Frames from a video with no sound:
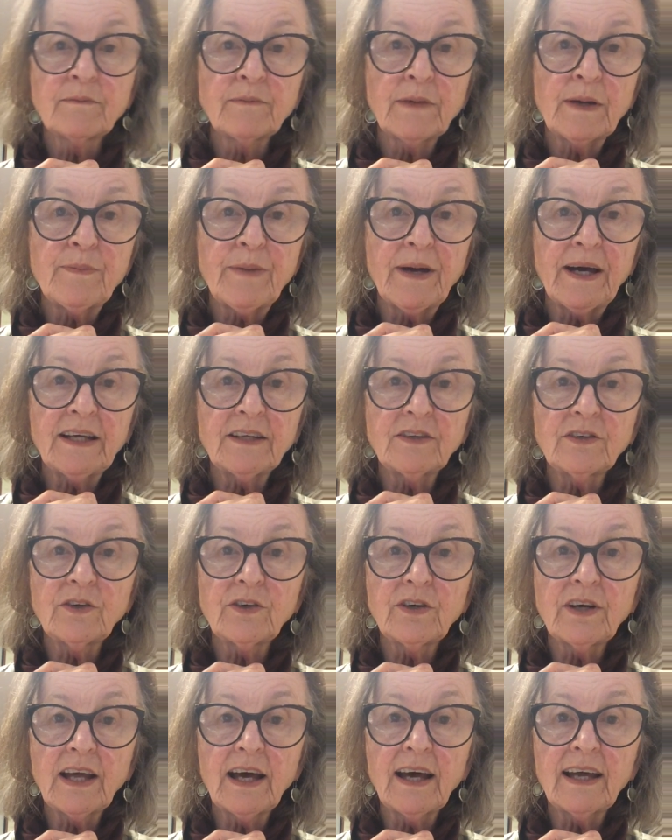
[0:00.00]
My partner
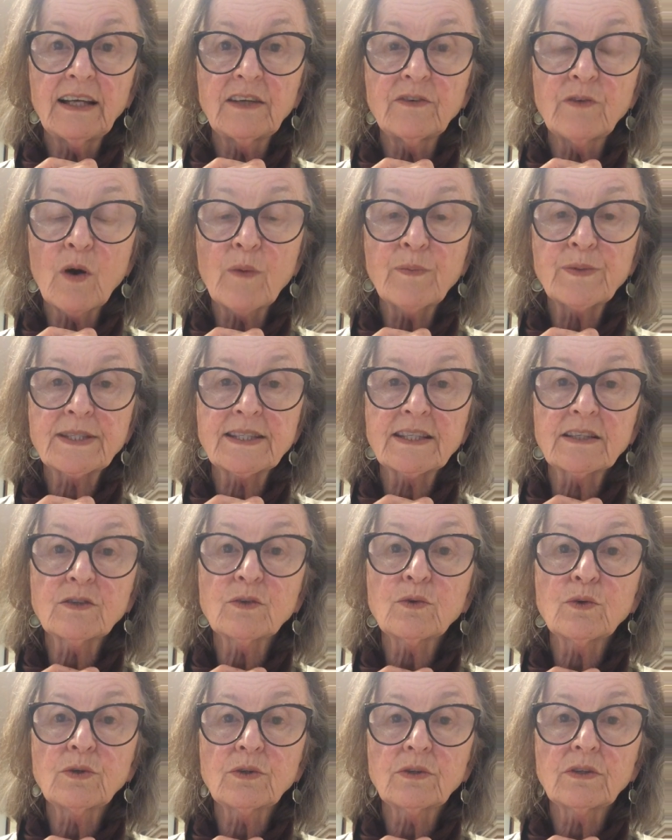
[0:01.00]
and I live opposite
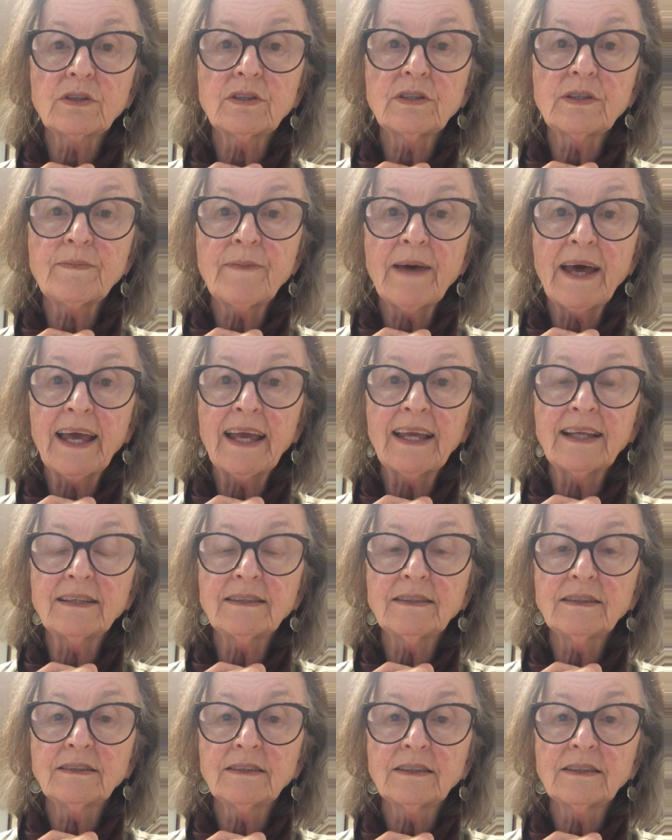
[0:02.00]
Auckland Domain.